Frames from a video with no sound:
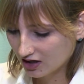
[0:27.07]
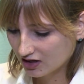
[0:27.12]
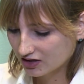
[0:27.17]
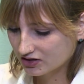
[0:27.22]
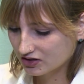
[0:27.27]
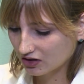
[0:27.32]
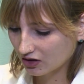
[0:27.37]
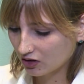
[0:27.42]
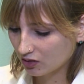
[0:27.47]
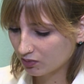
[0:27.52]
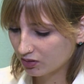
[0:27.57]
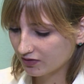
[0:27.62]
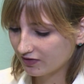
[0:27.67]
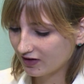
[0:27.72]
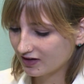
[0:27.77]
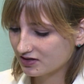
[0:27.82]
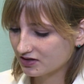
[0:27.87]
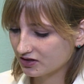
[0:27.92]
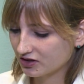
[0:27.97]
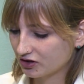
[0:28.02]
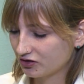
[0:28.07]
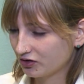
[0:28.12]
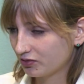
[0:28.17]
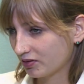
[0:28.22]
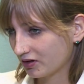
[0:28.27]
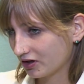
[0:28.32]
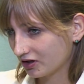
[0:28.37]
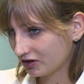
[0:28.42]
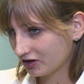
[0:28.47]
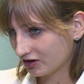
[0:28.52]
So Professor
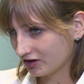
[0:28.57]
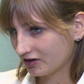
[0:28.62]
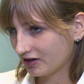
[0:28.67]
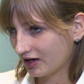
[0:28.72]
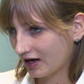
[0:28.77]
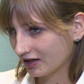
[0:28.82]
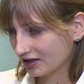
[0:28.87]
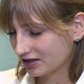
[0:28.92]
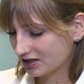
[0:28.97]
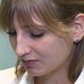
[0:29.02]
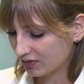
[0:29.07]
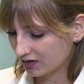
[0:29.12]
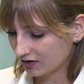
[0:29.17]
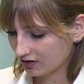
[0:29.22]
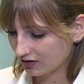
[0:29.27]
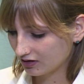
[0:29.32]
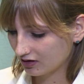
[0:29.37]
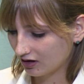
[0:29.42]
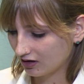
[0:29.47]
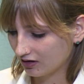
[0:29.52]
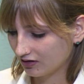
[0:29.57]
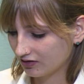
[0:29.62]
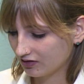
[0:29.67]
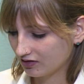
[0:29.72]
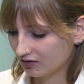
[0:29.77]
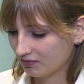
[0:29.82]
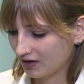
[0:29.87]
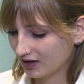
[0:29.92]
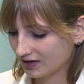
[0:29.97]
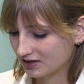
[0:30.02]
Cooper, you're an expert on
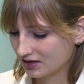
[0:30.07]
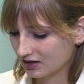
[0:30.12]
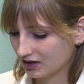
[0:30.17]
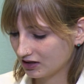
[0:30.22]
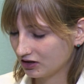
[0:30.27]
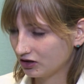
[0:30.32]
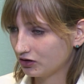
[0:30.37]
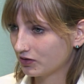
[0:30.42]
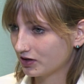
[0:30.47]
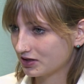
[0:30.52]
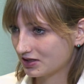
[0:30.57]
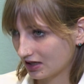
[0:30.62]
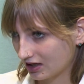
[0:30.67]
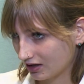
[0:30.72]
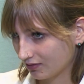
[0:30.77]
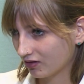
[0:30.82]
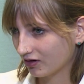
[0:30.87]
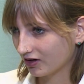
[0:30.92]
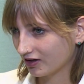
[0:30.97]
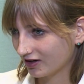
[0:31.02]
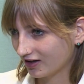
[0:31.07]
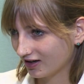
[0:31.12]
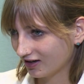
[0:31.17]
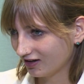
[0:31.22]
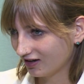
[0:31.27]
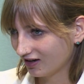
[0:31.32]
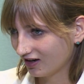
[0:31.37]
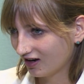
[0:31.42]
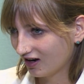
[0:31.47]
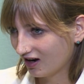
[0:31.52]
the Mexican-USA
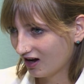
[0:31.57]
border,